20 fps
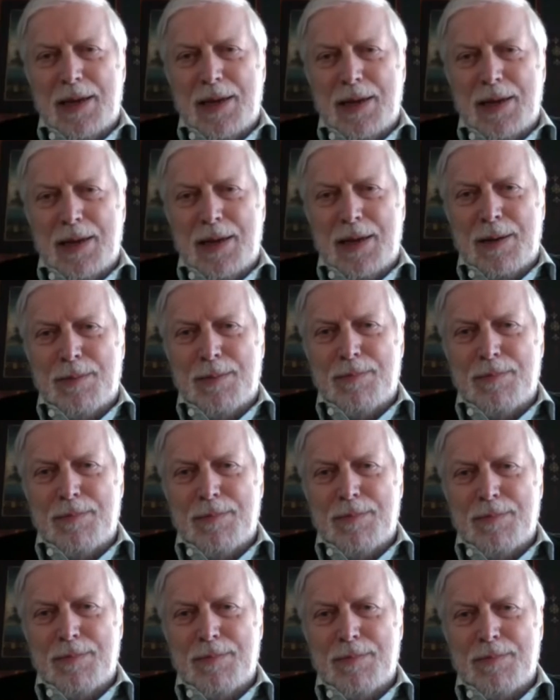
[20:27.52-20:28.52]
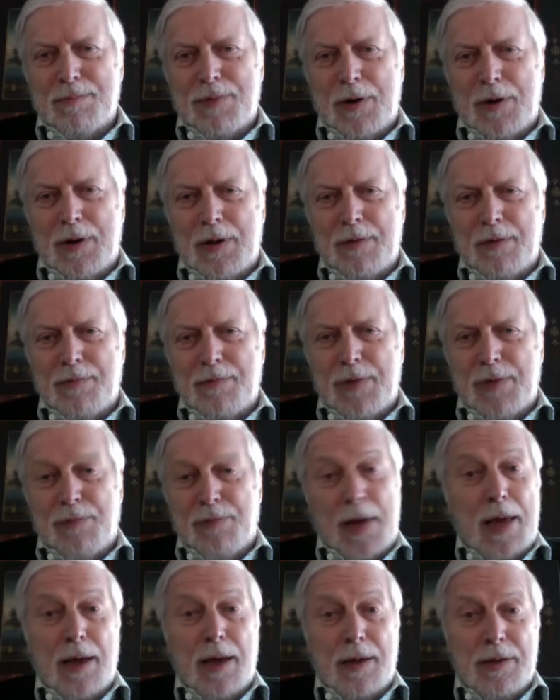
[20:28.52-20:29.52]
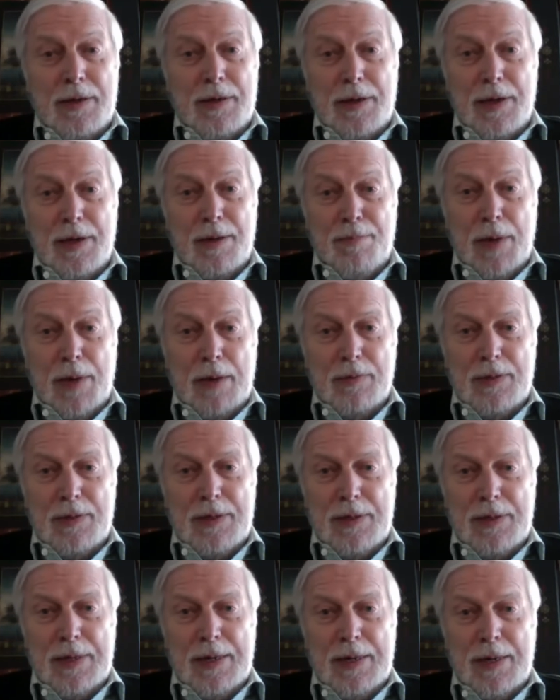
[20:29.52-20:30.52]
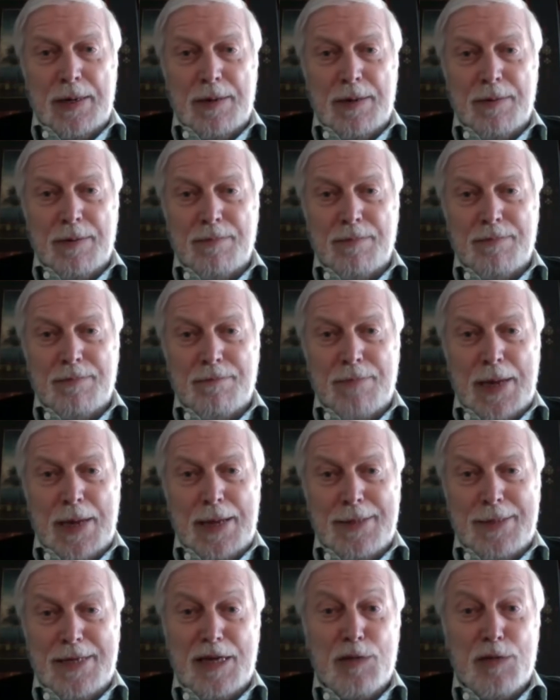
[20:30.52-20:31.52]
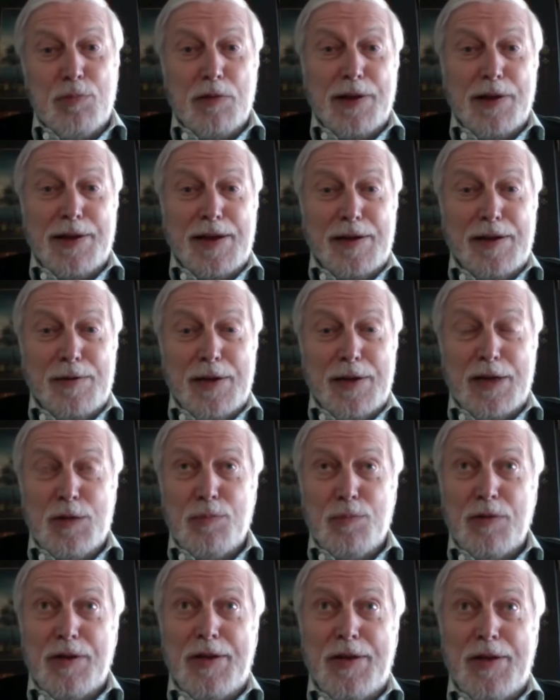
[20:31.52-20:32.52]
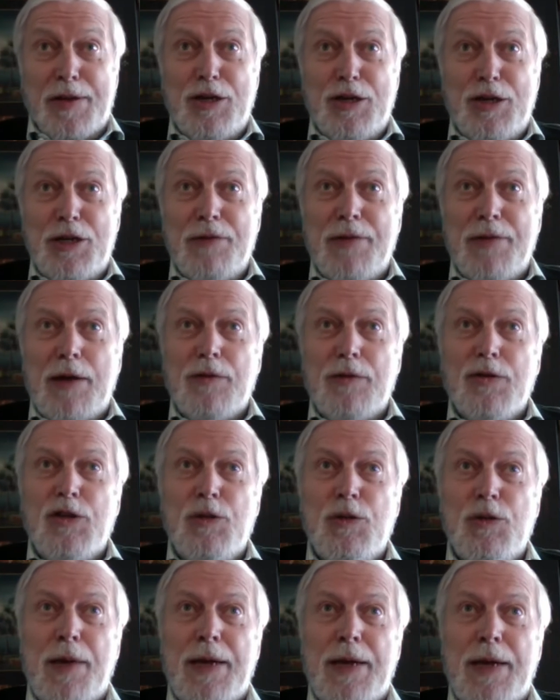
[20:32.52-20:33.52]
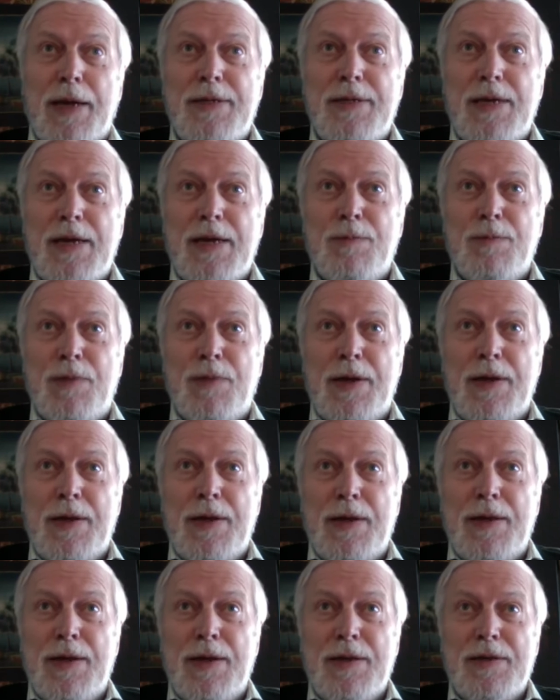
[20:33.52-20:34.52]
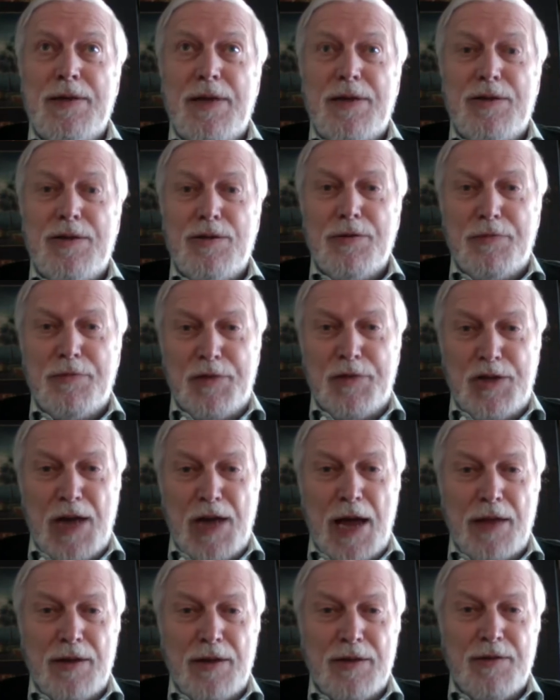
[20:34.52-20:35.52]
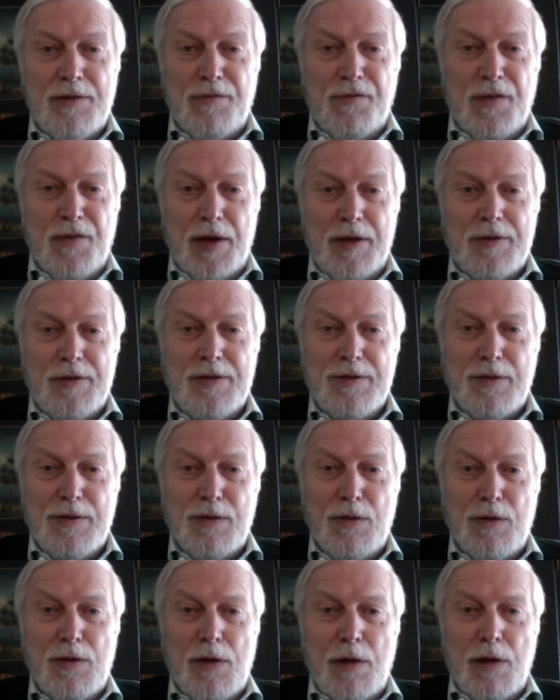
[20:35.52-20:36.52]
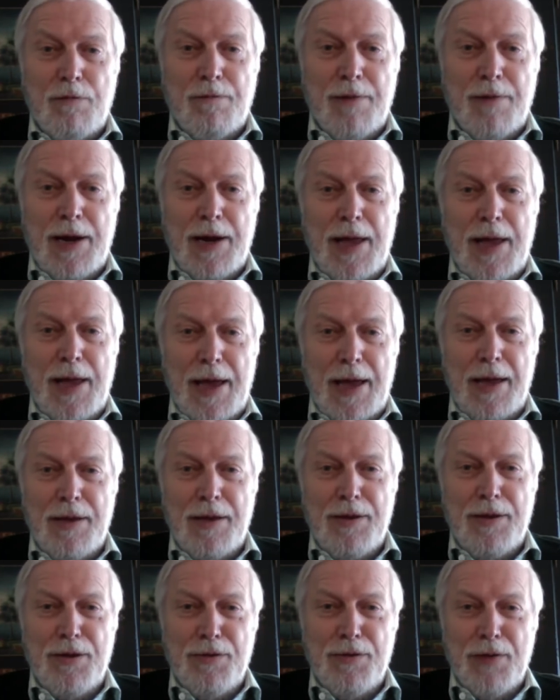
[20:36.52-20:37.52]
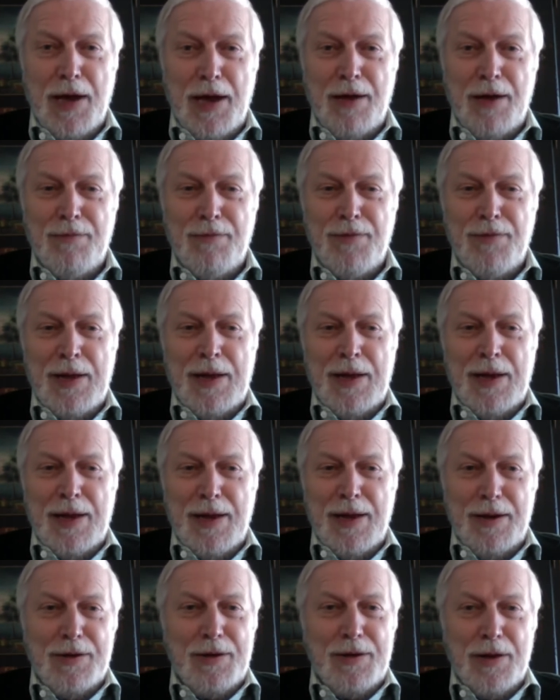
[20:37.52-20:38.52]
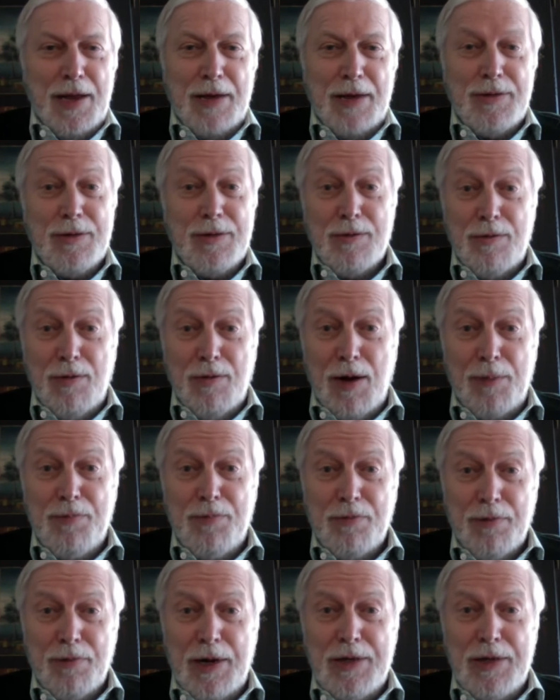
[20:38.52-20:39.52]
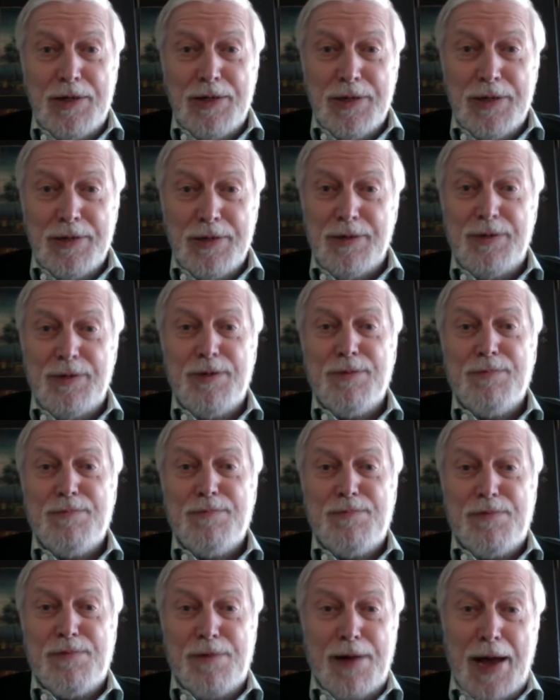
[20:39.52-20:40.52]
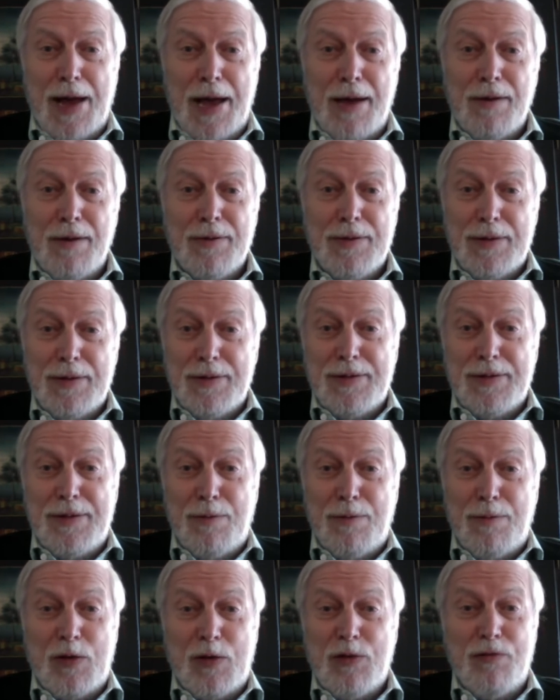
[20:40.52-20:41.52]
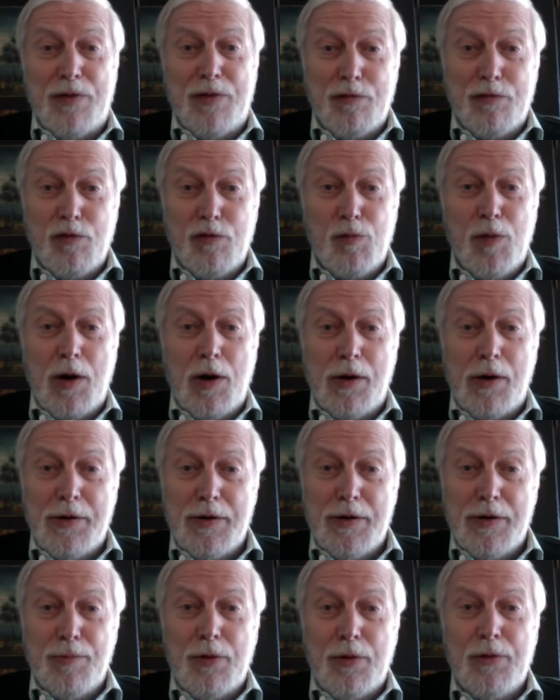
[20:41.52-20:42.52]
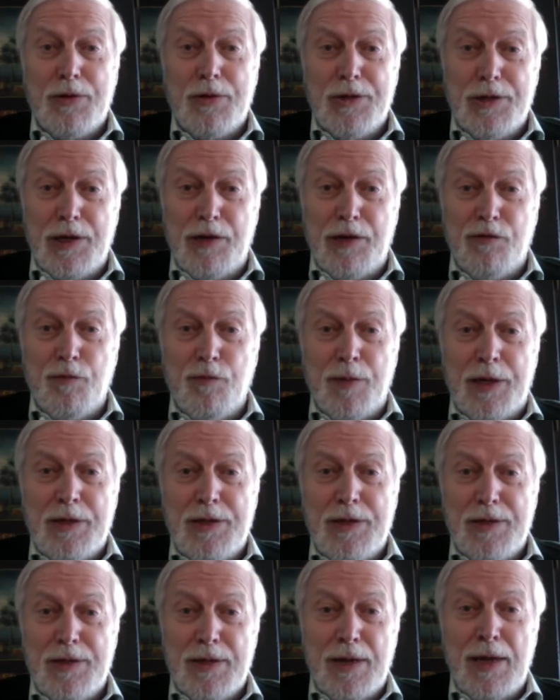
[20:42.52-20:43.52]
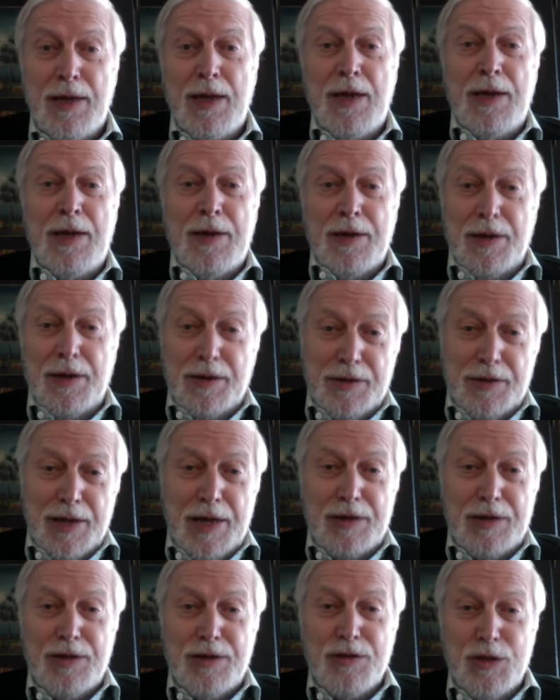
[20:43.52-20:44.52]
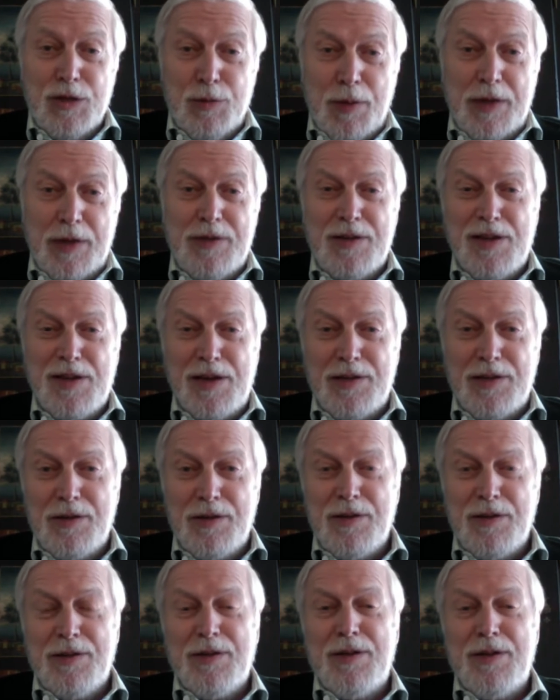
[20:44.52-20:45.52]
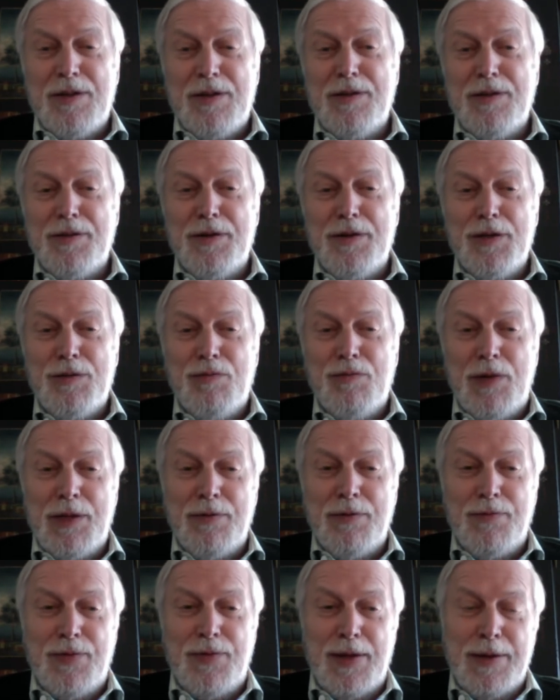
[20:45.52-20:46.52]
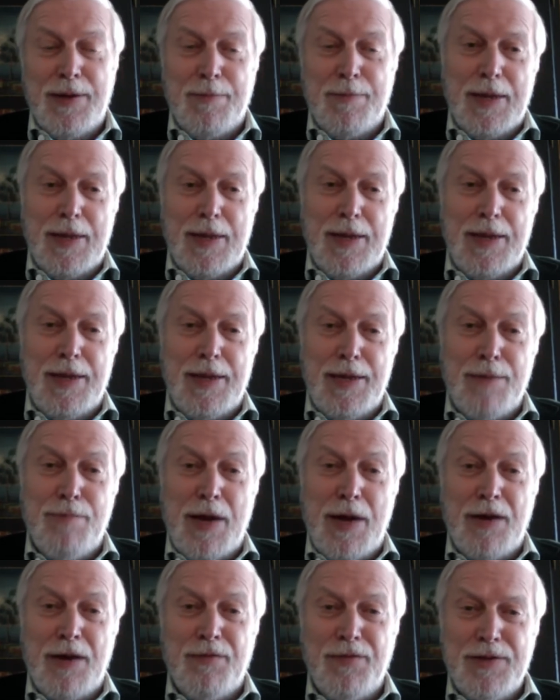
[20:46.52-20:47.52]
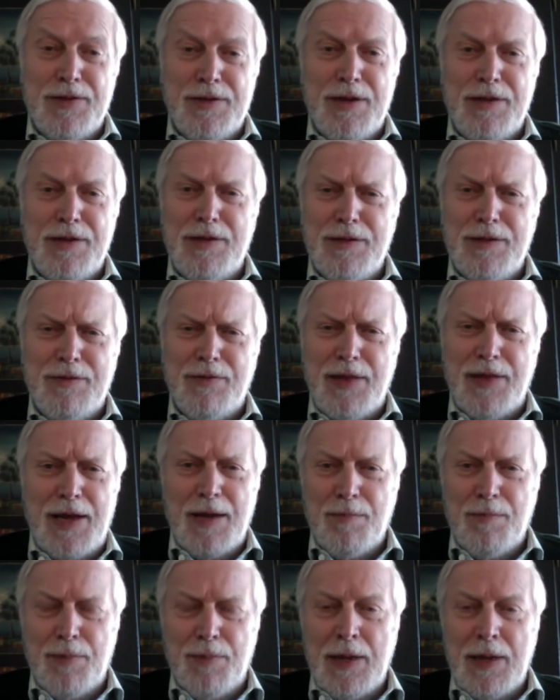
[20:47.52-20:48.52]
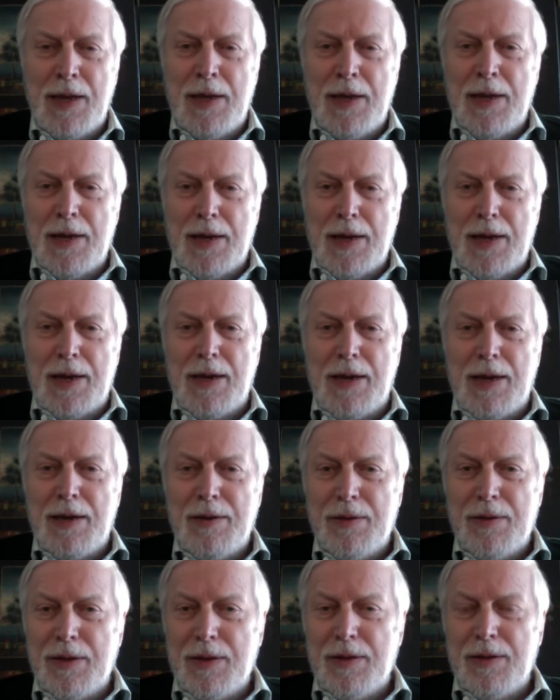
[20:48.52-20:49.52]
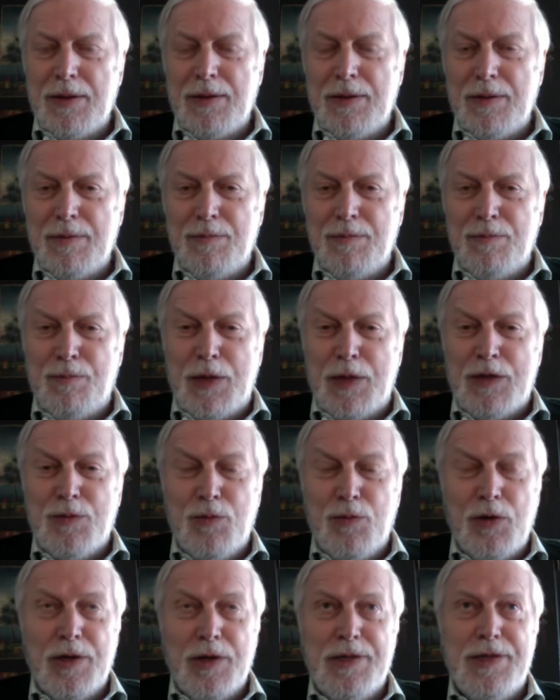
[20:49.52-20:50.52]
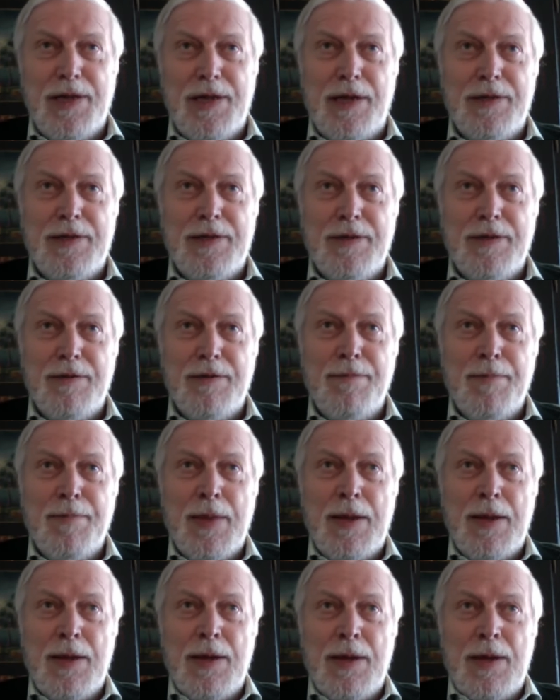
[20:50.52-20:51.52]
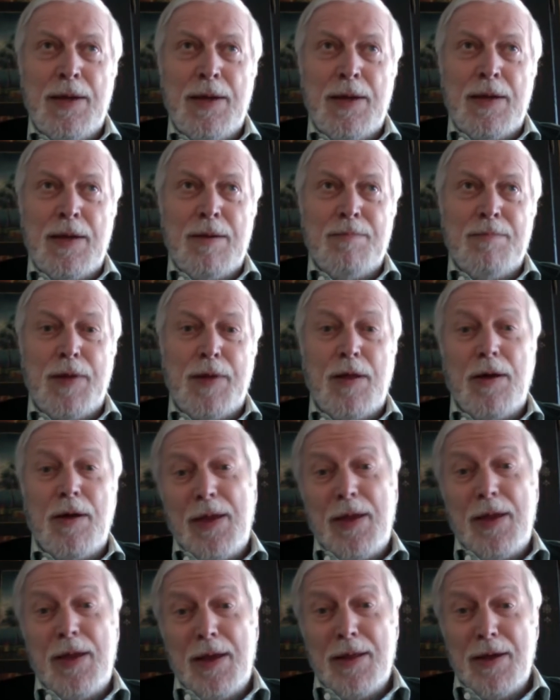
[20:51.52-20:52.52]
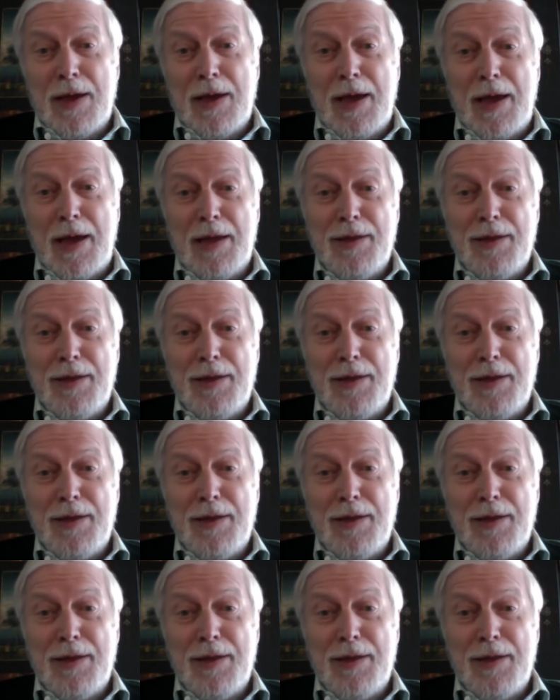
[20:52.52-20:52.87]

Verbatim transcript: uh, part of the reality about uh, man's exploitation of outer space as being this sort of janus face you know on one hand you have international cooperation, you know, proud, in some ways, very remarkable achievements. Uh, International Space Station uh, clearly is one of the, the key manifestations of that, but uh, much more extensive. But on the other hand,